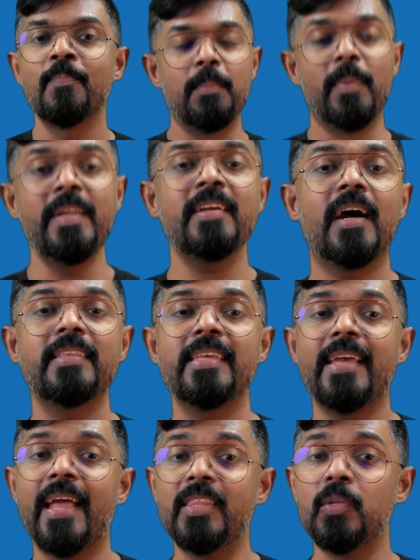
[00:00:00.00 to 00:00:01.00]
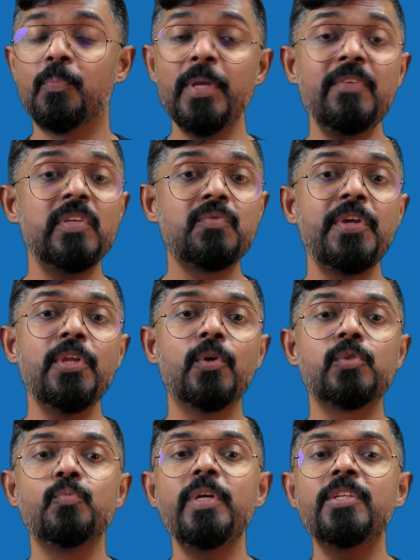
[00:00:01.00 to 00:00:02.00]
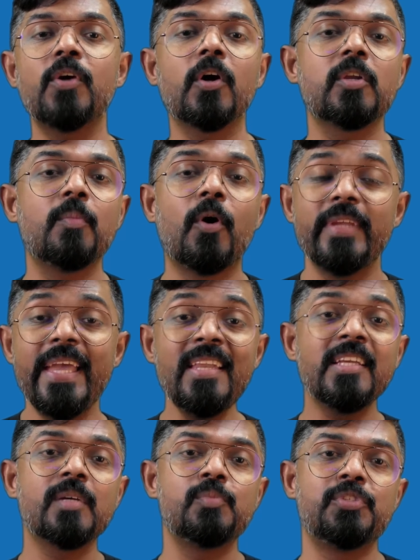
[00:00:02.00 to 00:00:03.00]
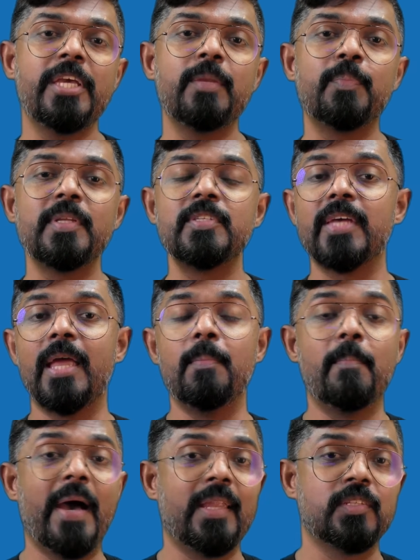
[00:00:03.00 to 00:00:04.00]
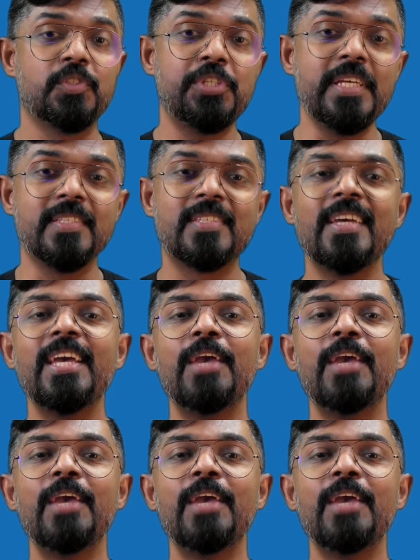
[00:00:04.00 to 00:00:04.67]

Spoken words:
I'm Mani Karthik, and in the previous videos, we talked about income statements and balance sheets.